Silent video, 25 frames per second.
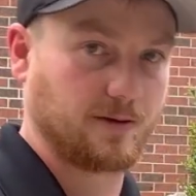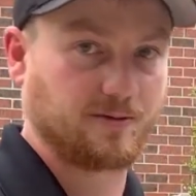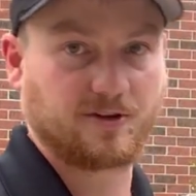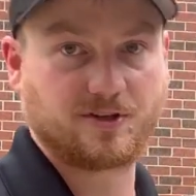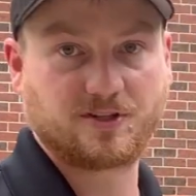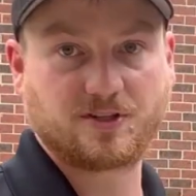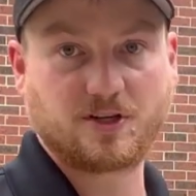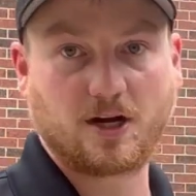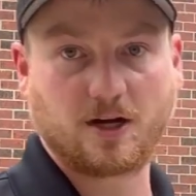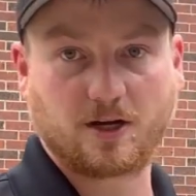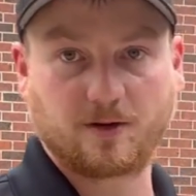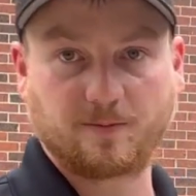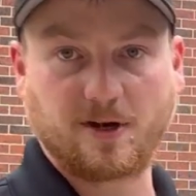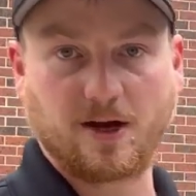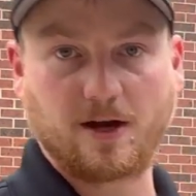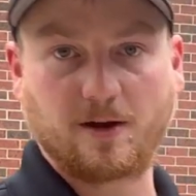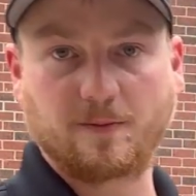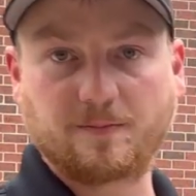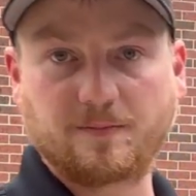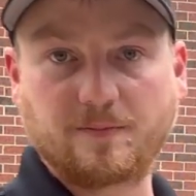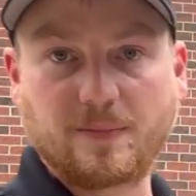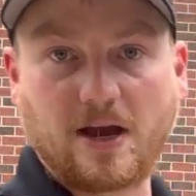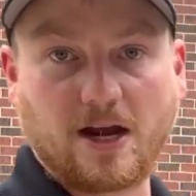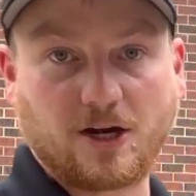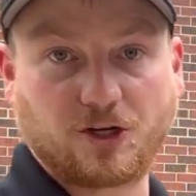now I'm going to talk
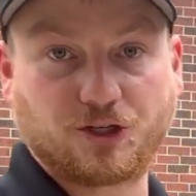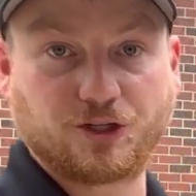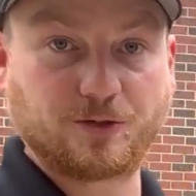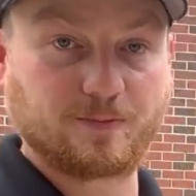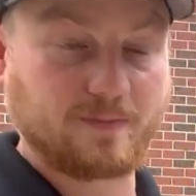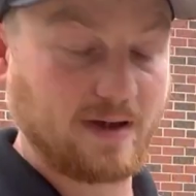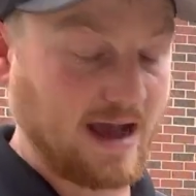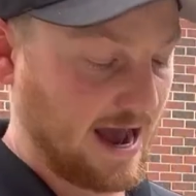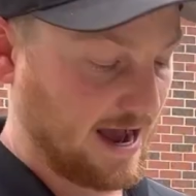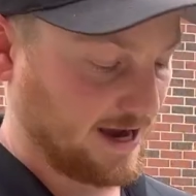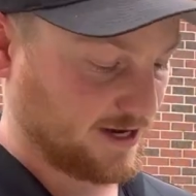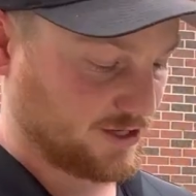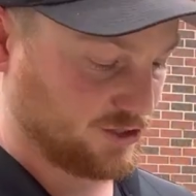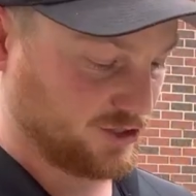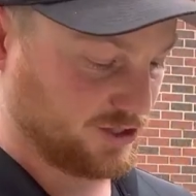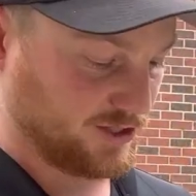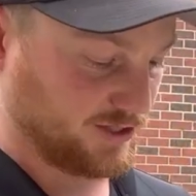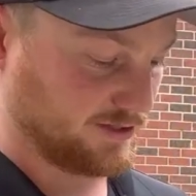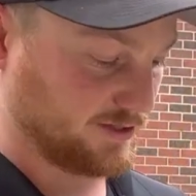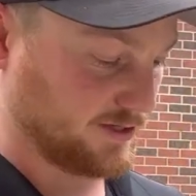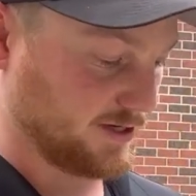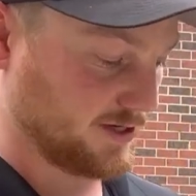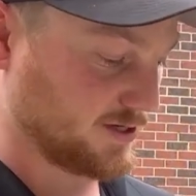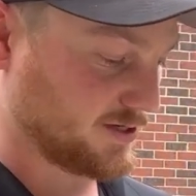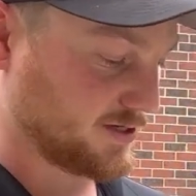about actually
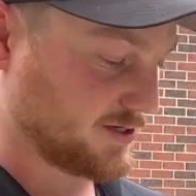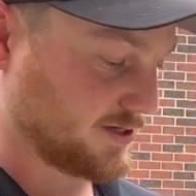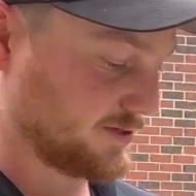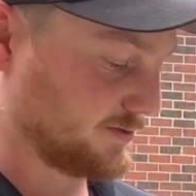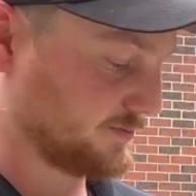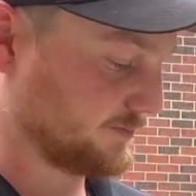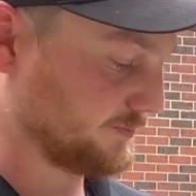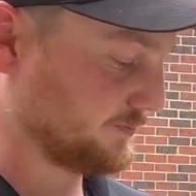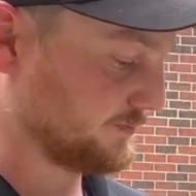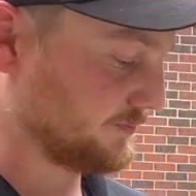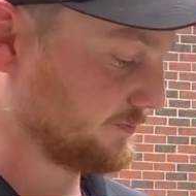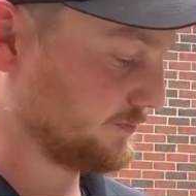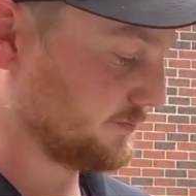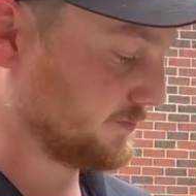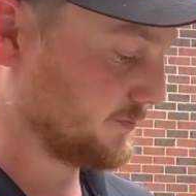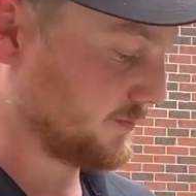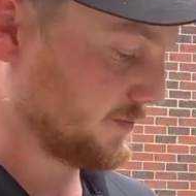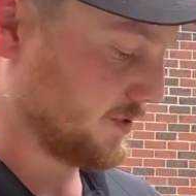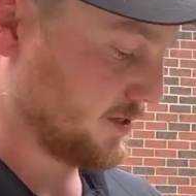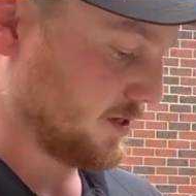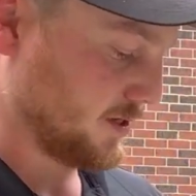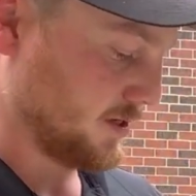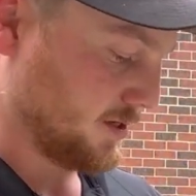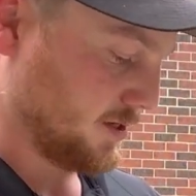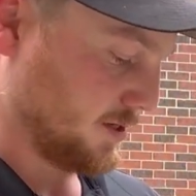packaging this.
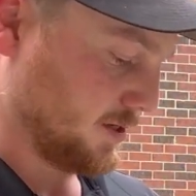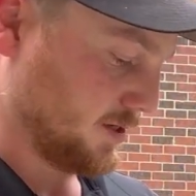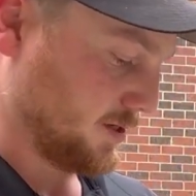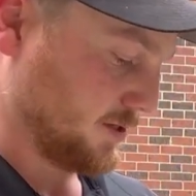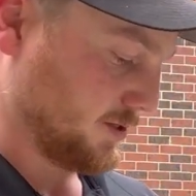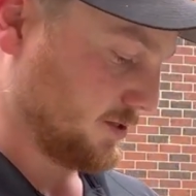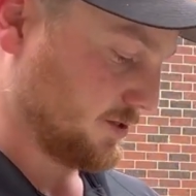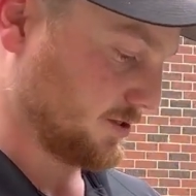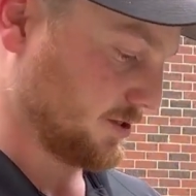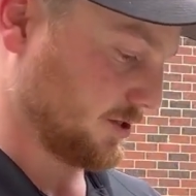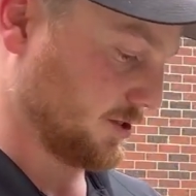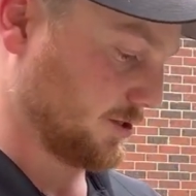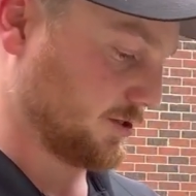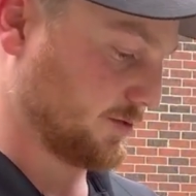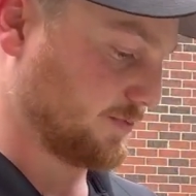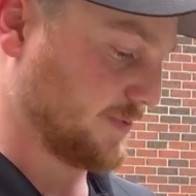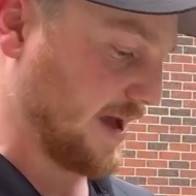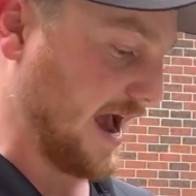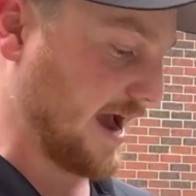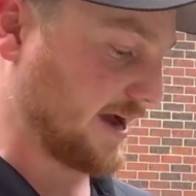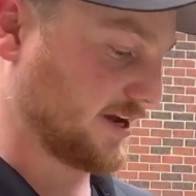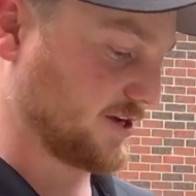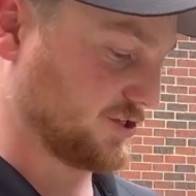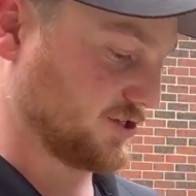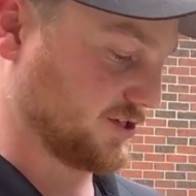So to
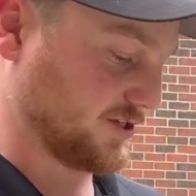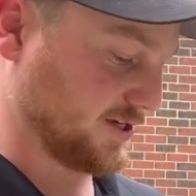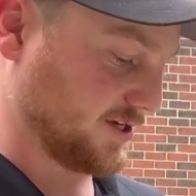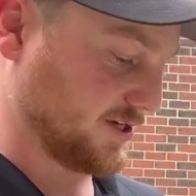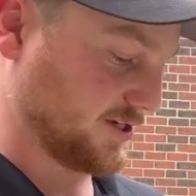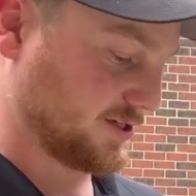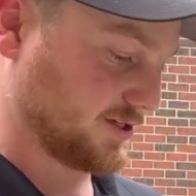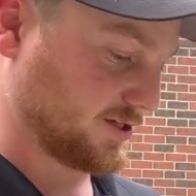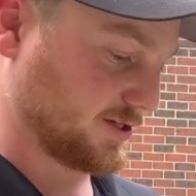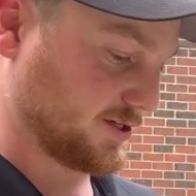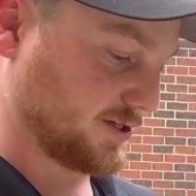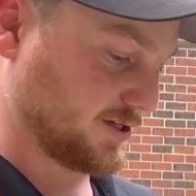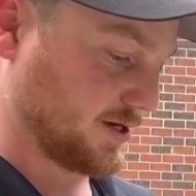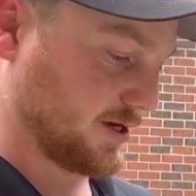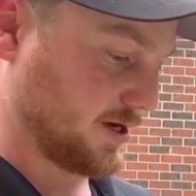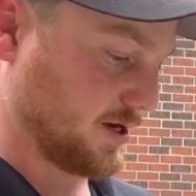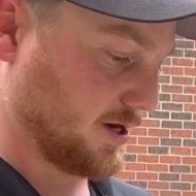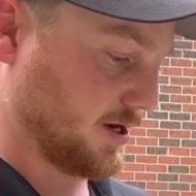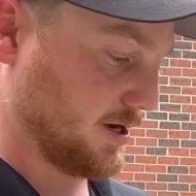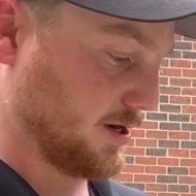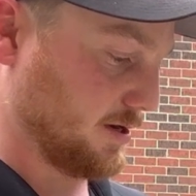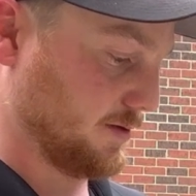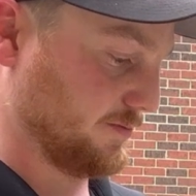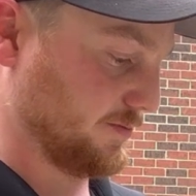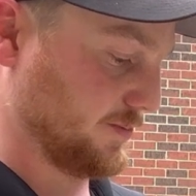package this,
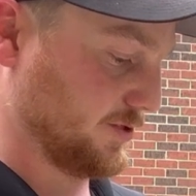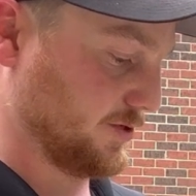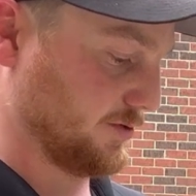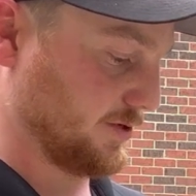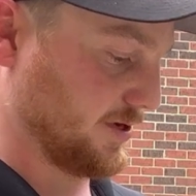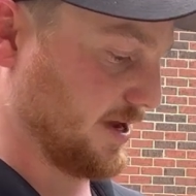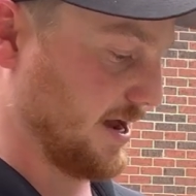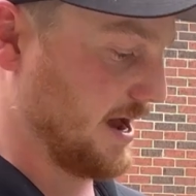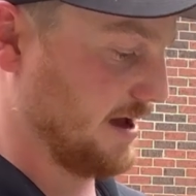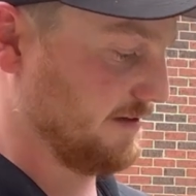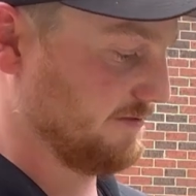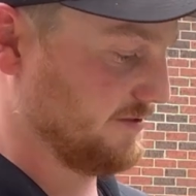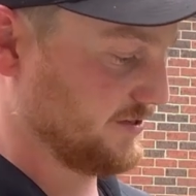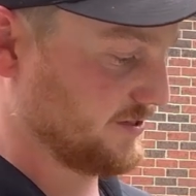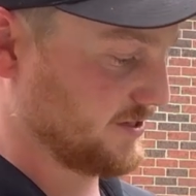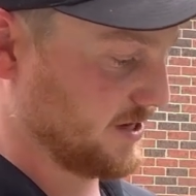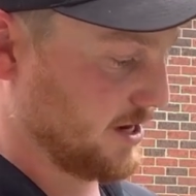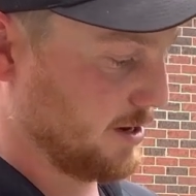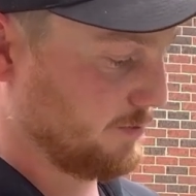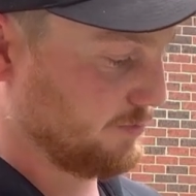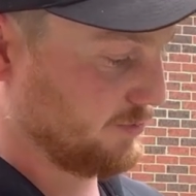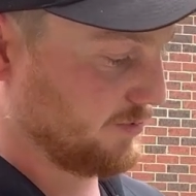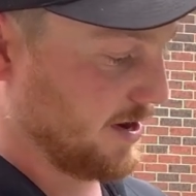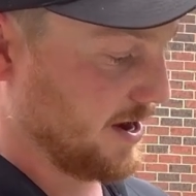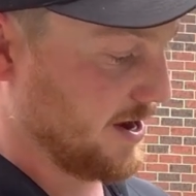you want to have this
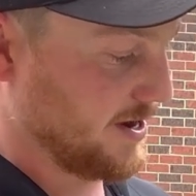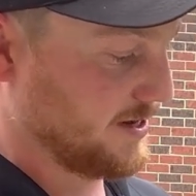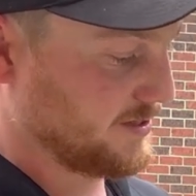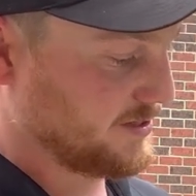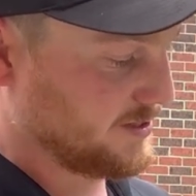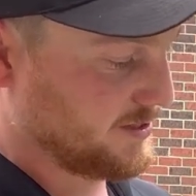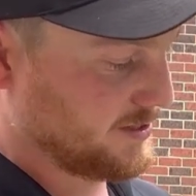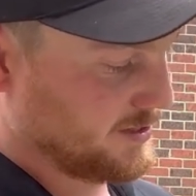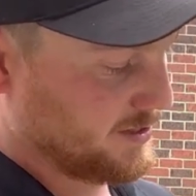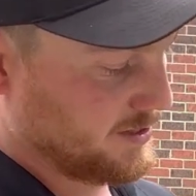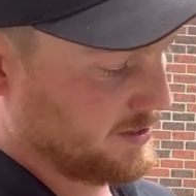upright